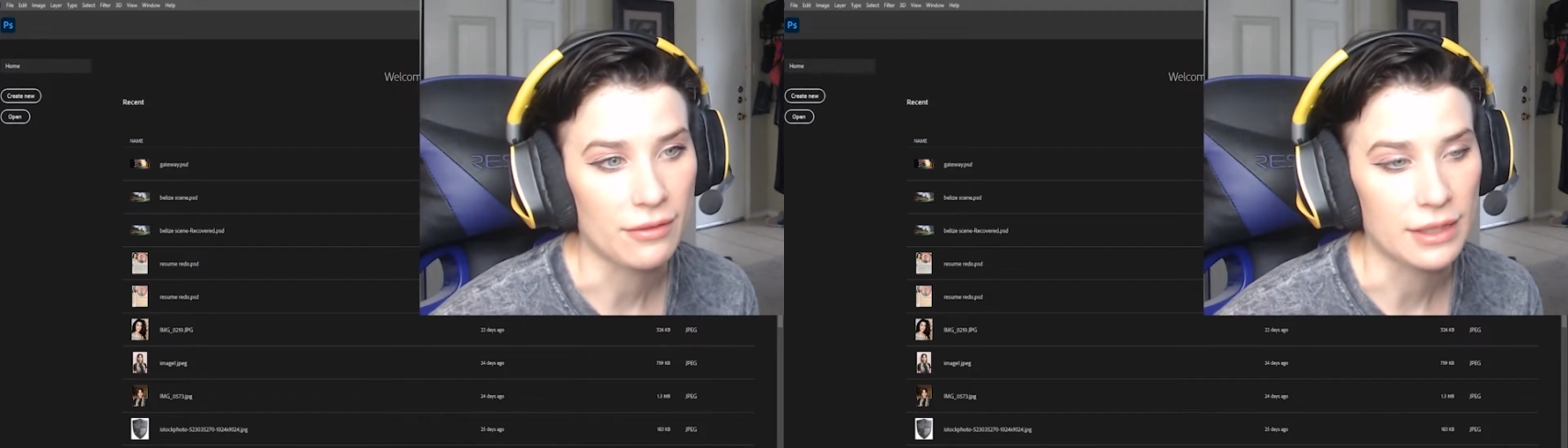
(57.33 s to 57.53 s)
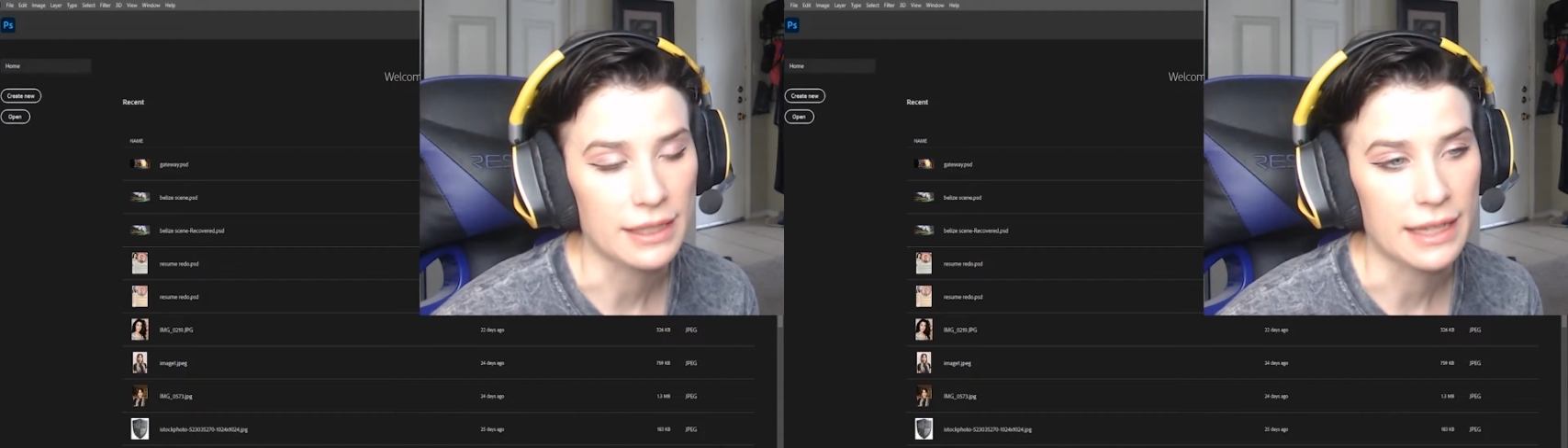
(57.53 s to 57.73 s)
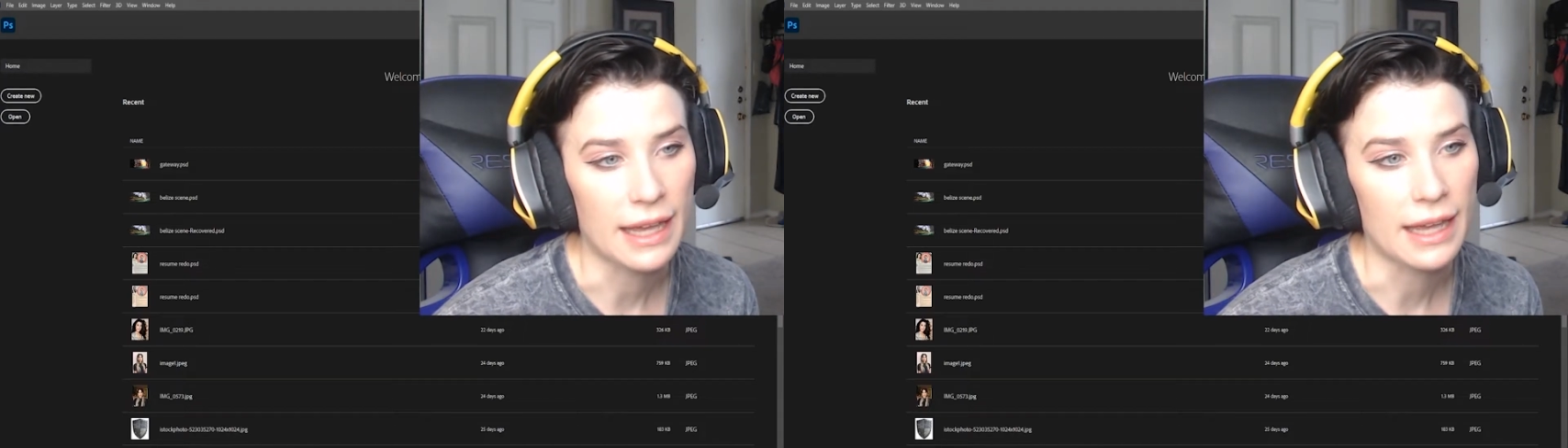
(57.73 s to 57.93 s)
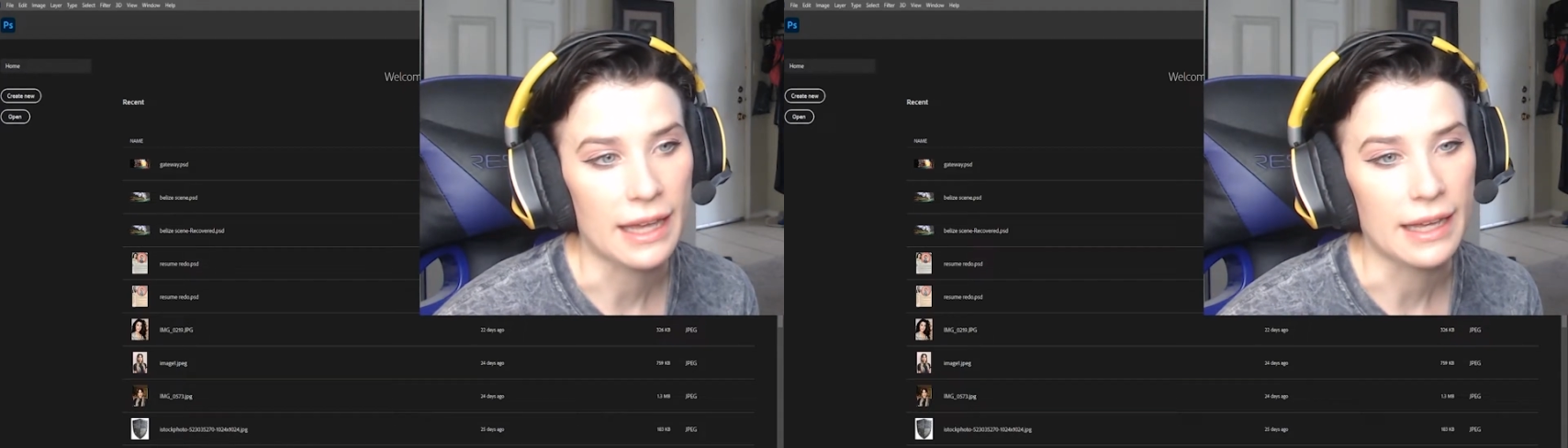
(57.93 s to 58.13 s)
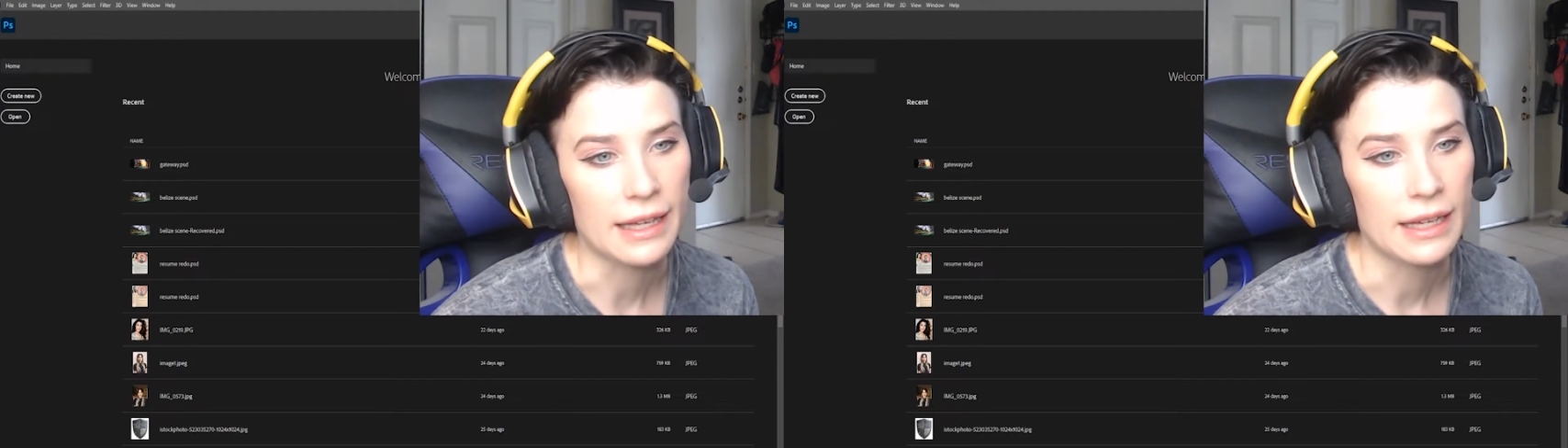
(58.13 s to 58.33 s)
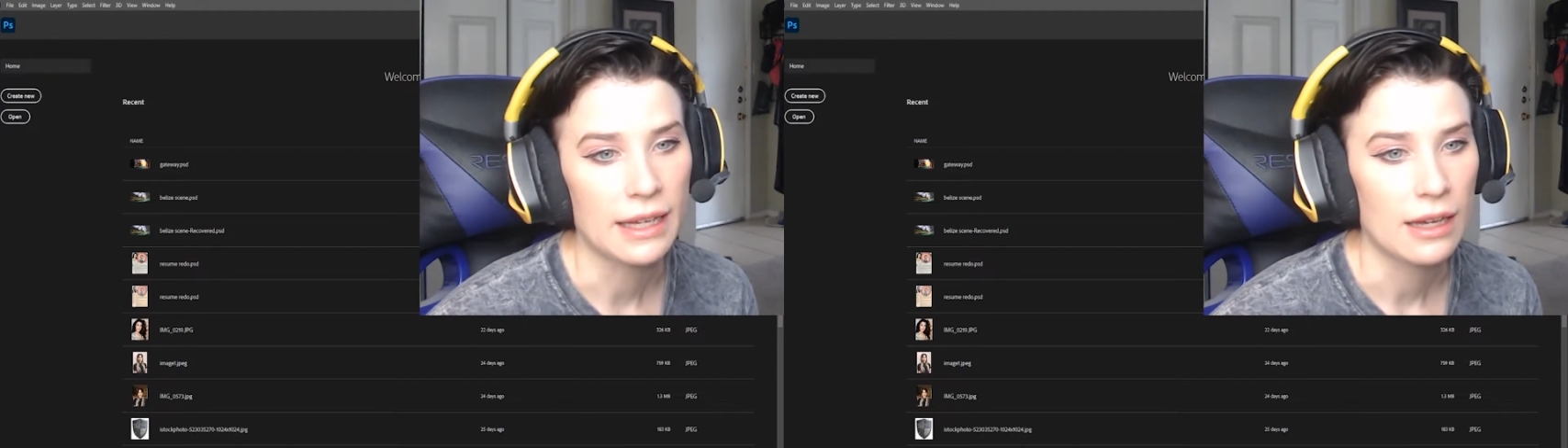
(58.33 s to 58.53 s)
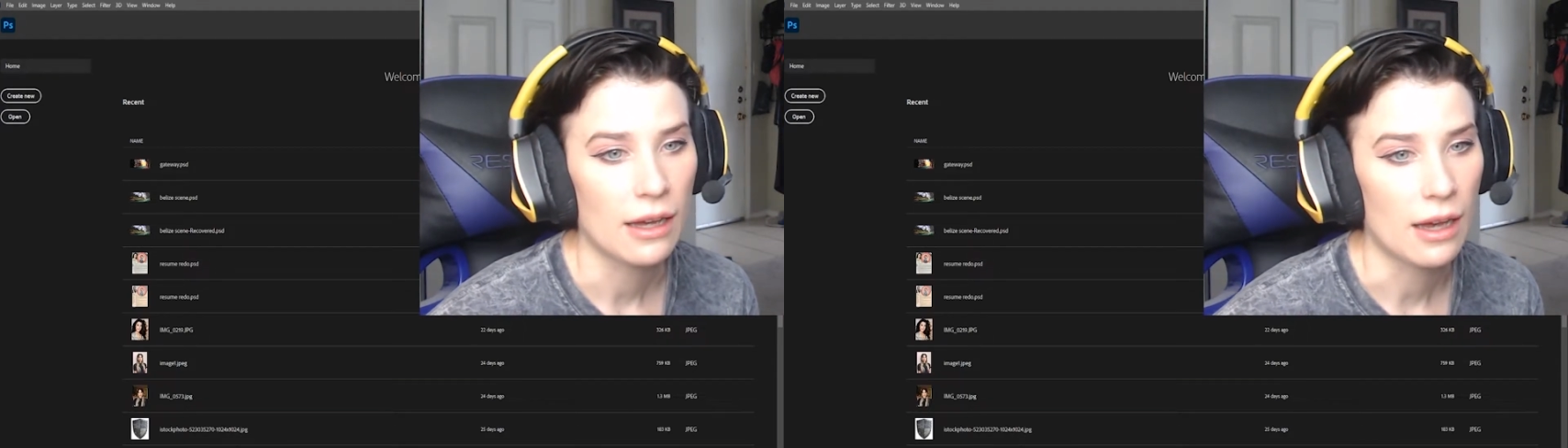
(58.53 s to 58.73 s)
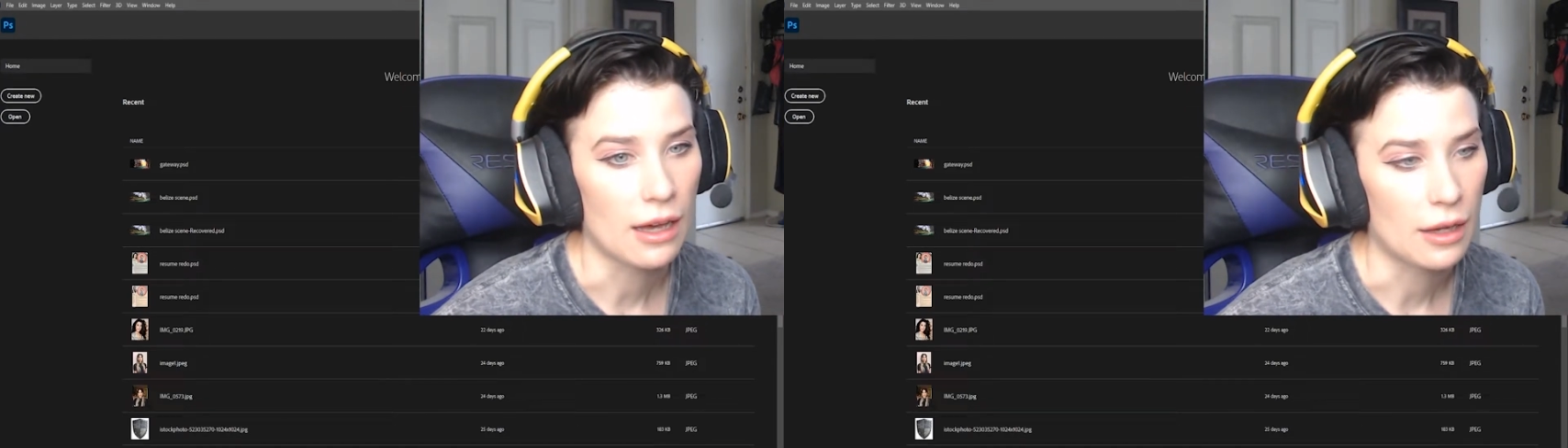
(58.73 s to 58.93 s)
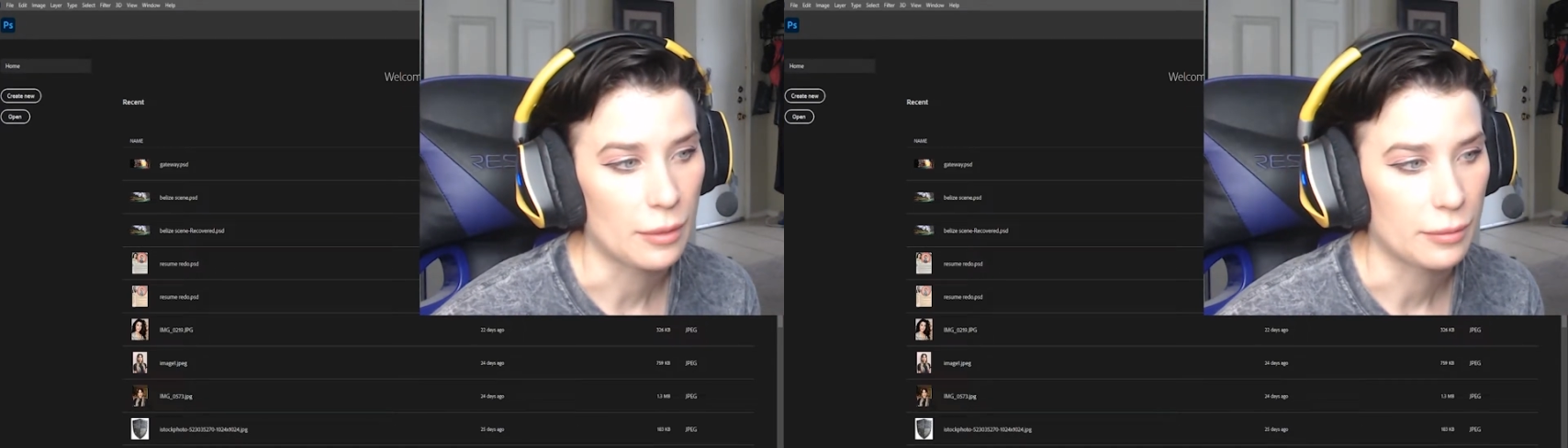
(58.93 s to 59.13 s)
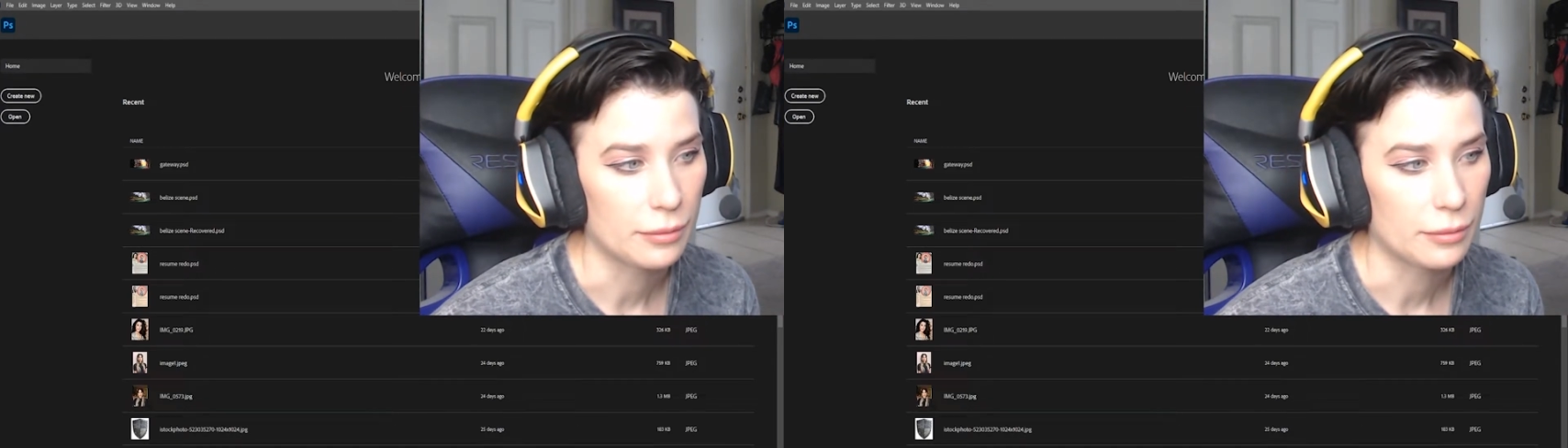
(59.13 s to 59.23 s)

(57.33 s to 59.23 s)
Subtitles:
to say, um,